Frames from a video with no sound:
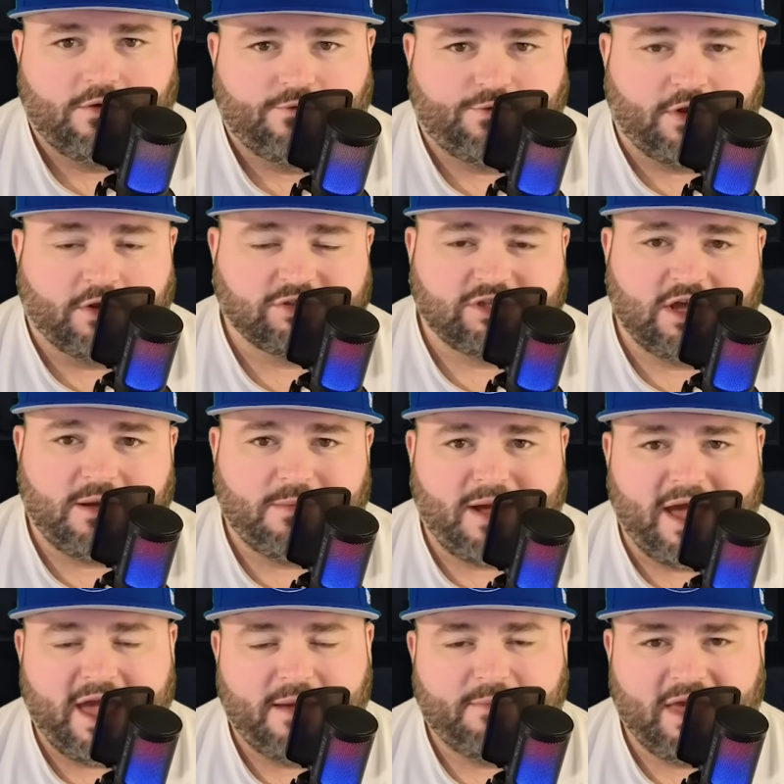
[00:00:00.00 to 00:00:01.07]
First up,
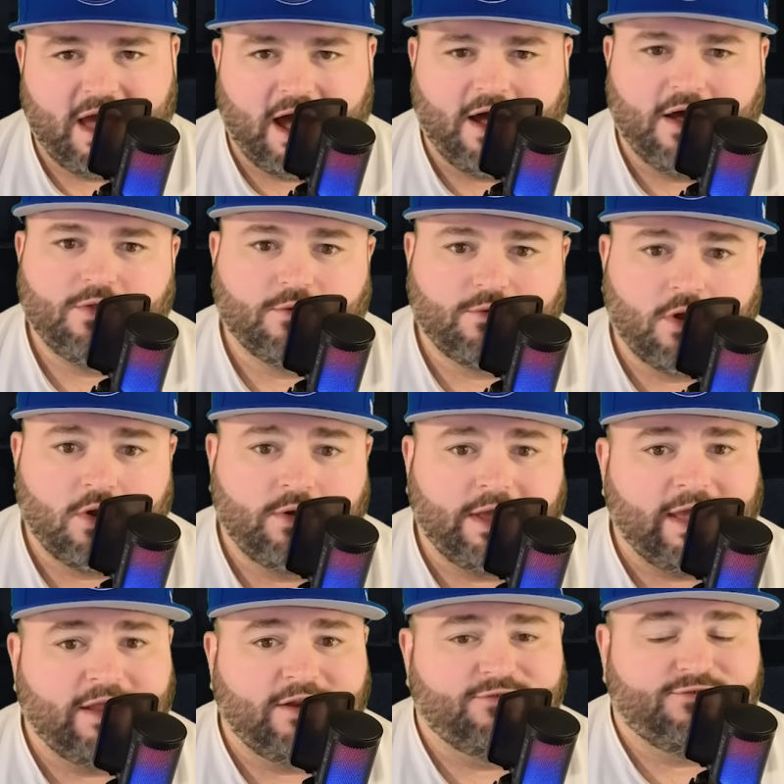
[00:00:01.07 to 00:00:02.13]
Miami on the road
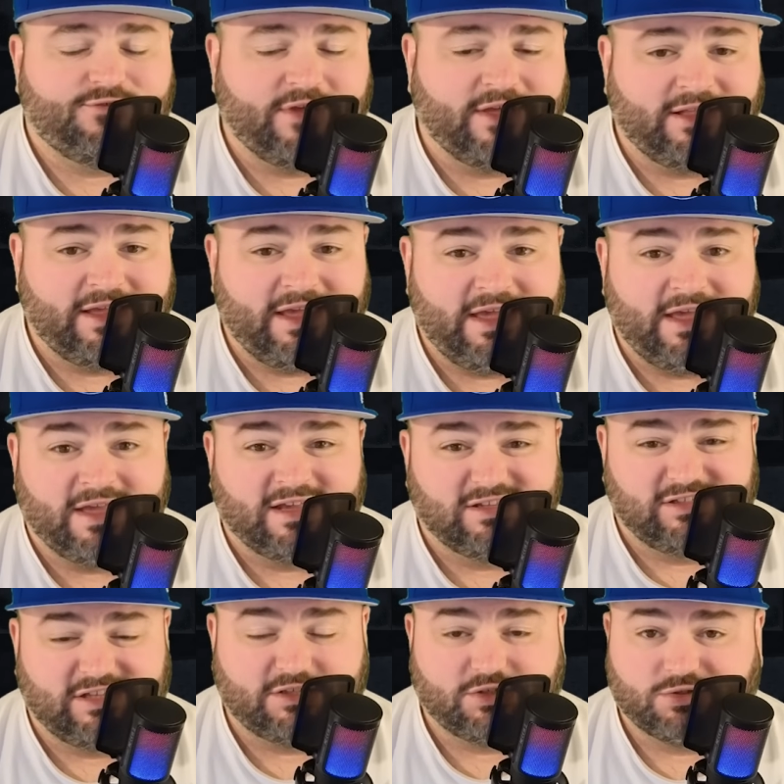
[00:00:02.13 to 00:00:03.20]
in Philly.
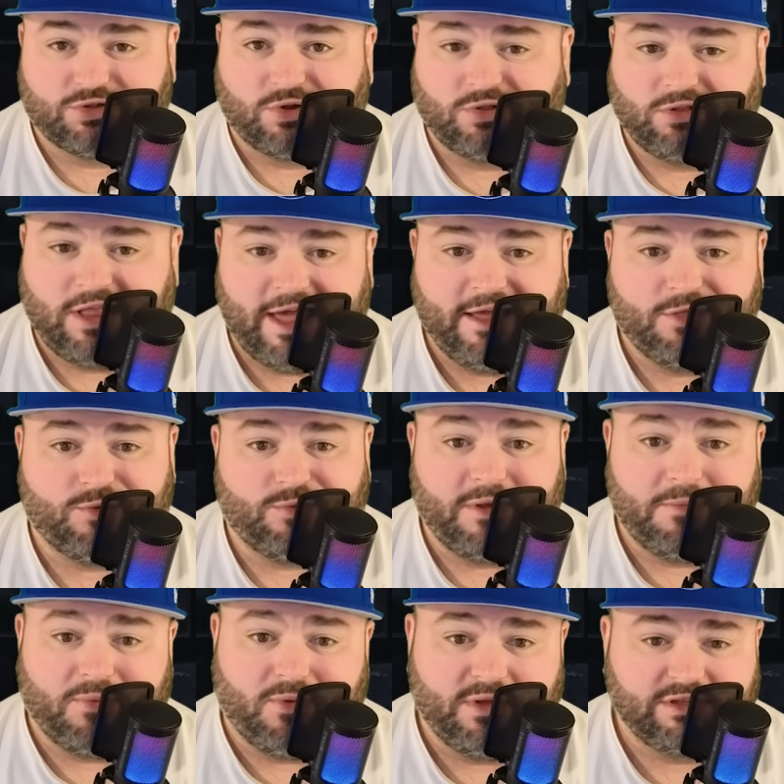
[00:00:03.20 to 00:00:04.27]
Sixers are laying
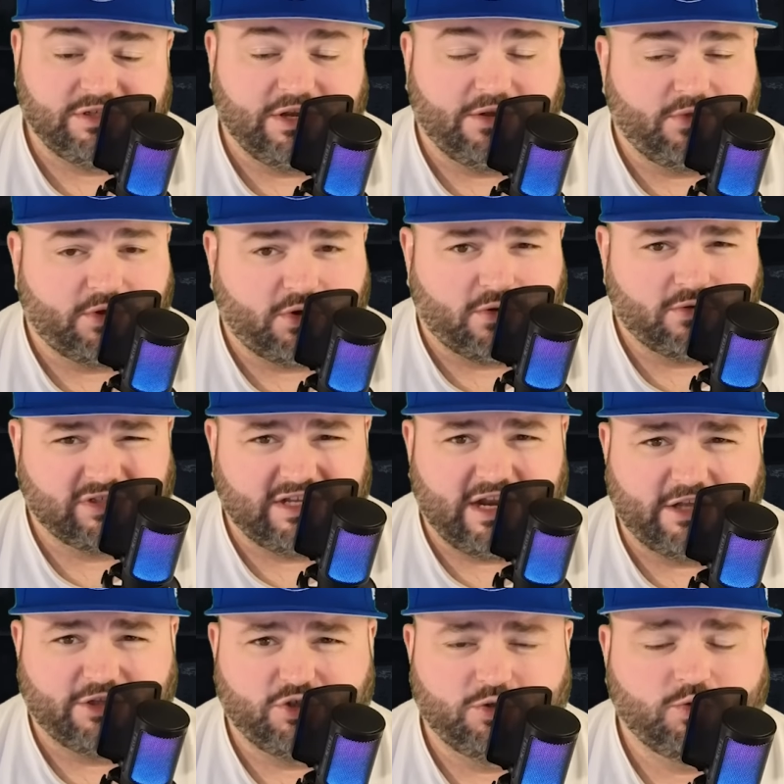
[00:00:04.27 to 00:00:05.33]
3 points here, and the total sitting
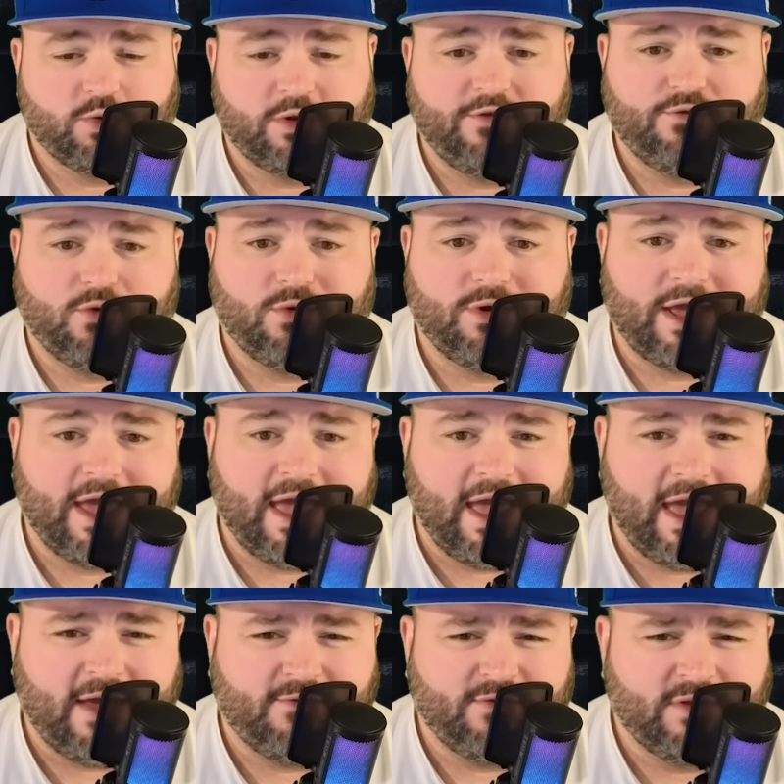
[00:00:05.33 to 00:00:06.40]
at
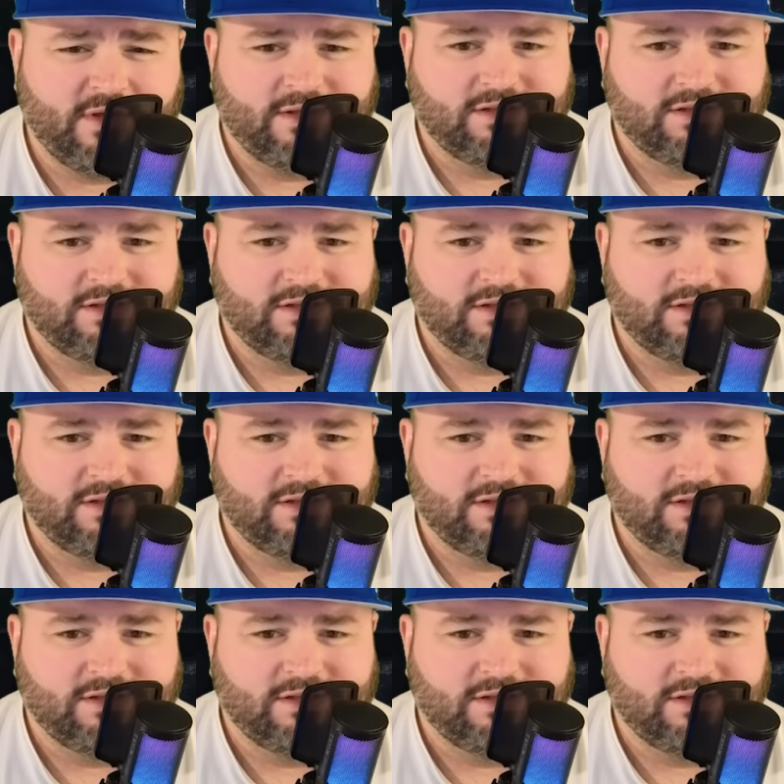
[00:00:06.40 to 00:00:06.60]
224.5.